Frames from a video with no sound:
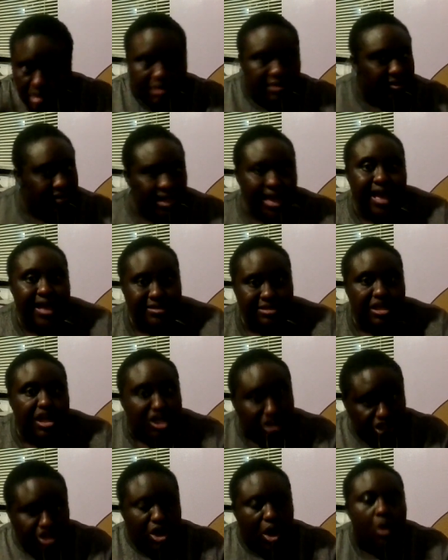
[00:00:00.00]
Yes, a
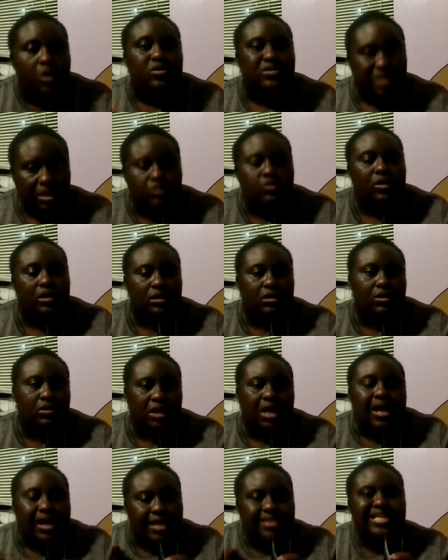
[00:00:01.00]
chosen one,
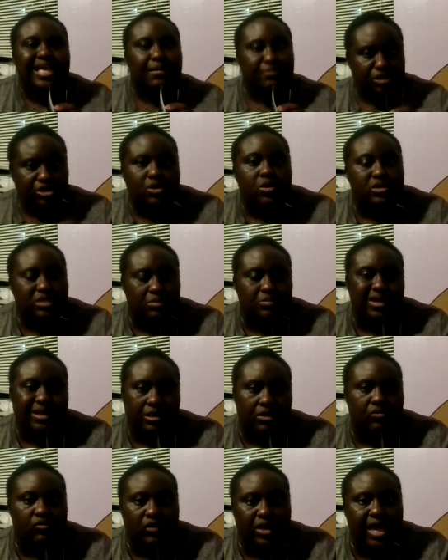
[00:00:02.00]
because I'm chosen by the
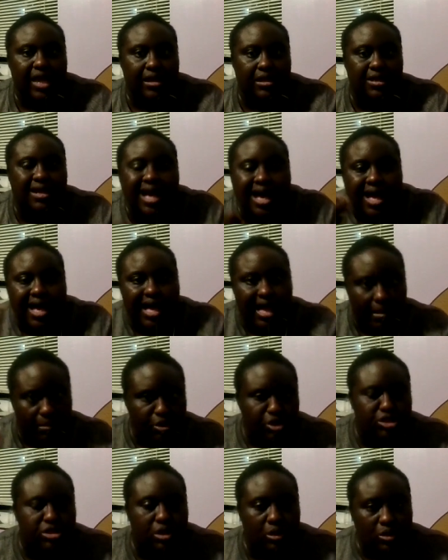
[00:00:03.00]
Creator. I'm
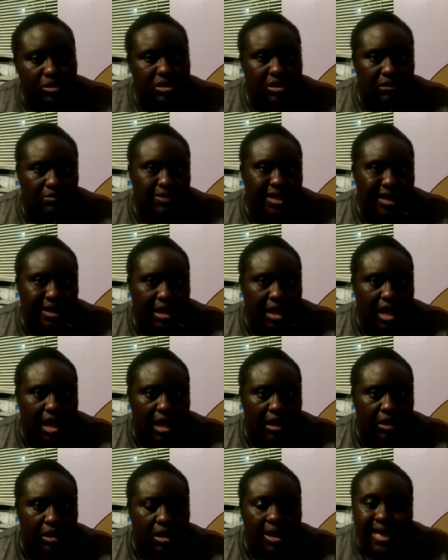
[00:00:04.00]
chosen by
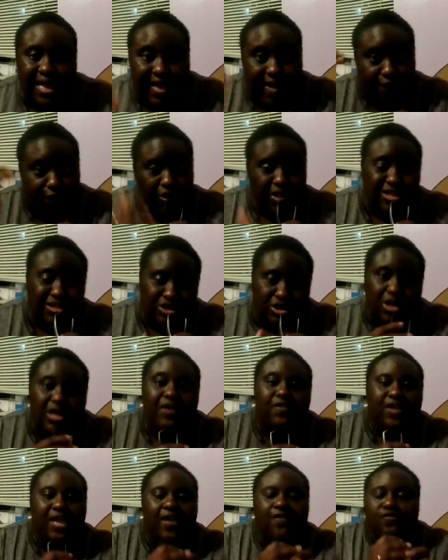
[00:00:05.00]
God. If
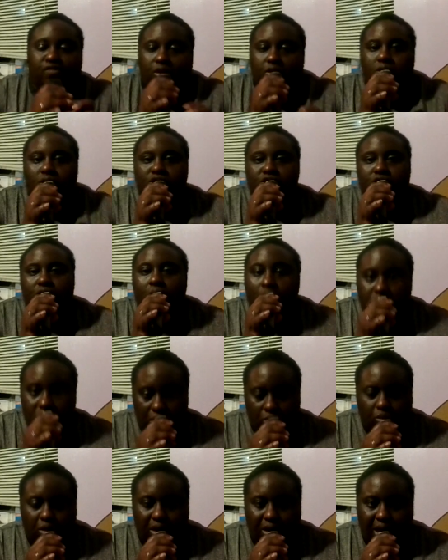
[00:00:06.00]
if you're a
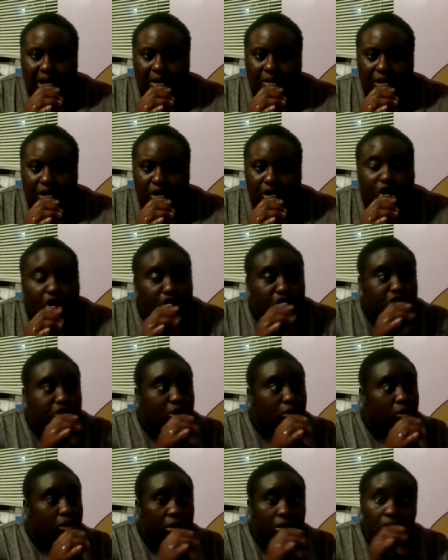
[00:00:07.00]
chosen one out there,
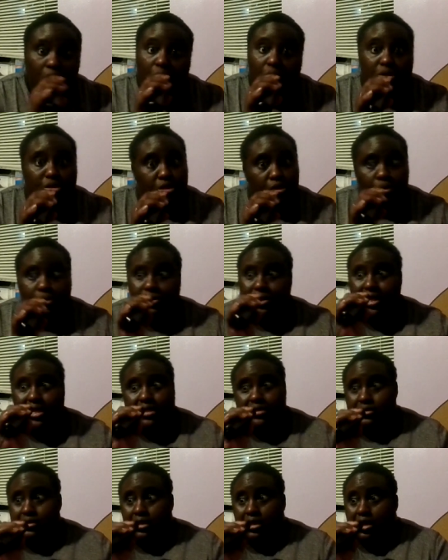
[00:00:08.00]
you will go through
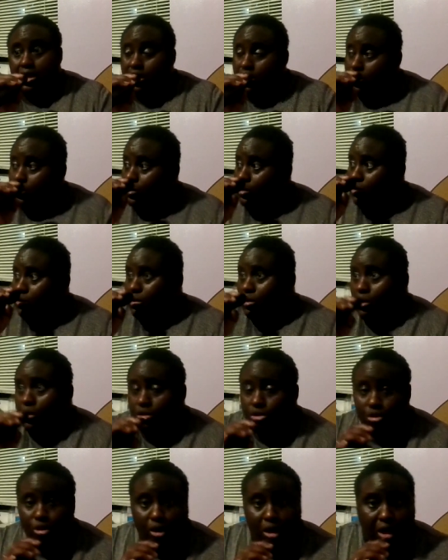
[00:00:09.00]
this. You will go
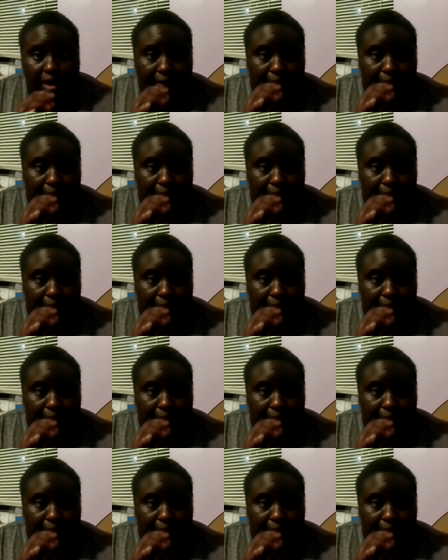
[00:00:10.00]
through.